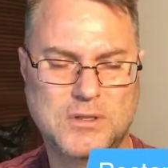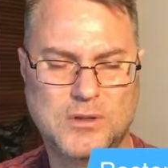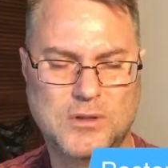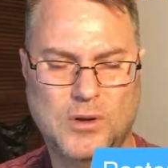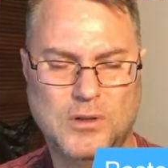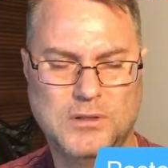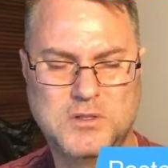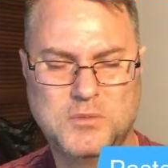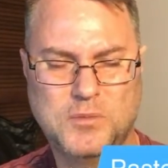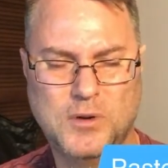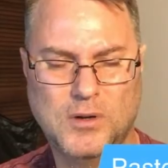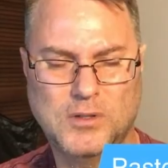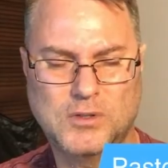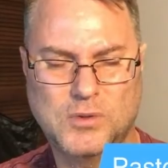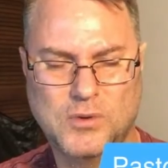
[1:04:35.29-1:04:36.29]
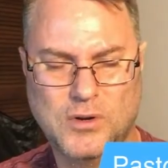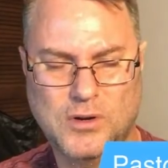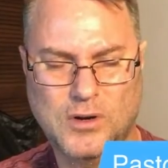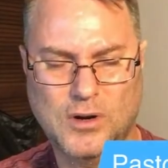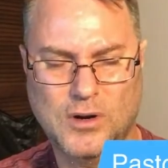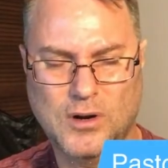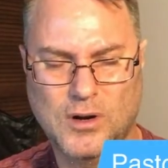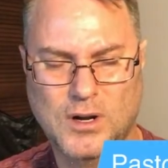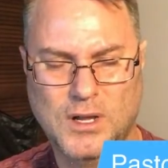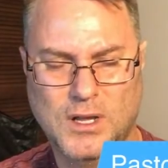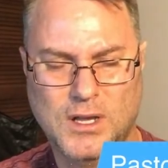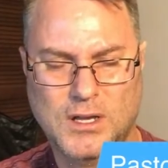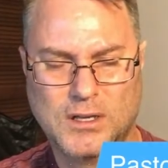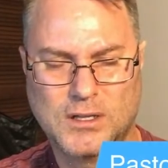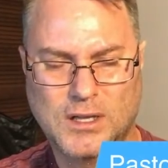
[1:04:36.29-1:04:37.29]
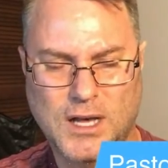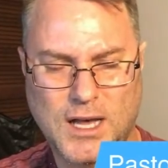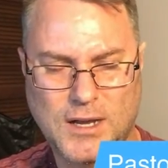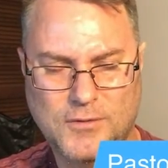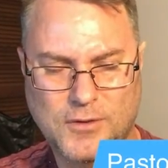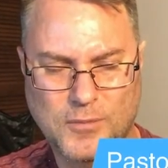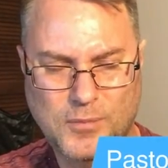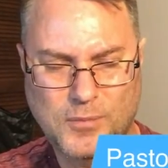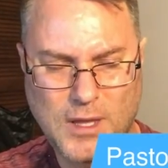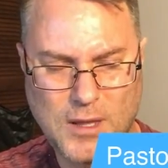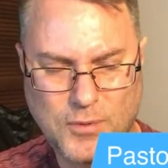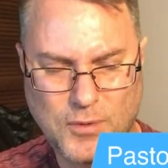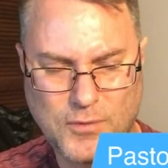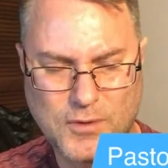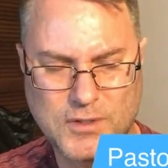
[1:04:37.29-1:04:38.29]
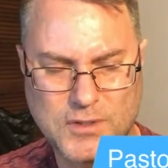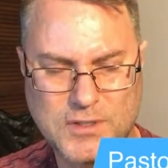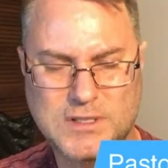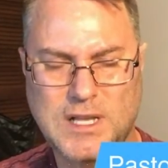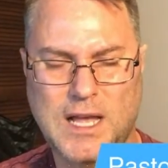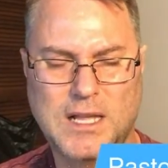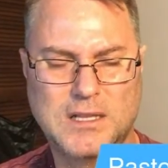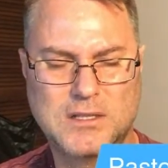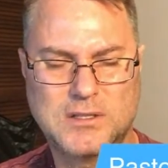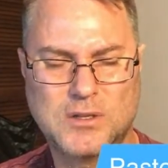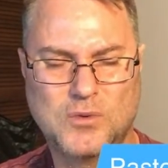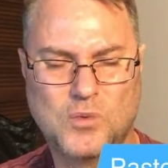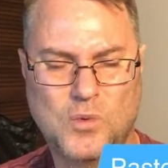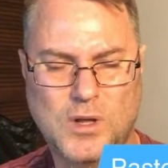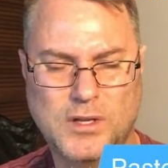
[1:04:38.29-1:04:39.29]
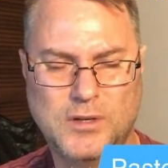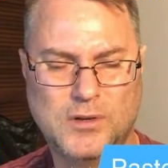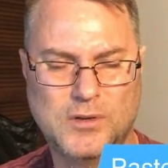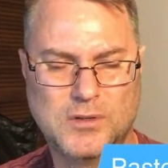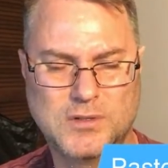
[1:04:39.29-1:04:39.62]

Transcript: God, for people, for signs and wonders, God, for healings, God.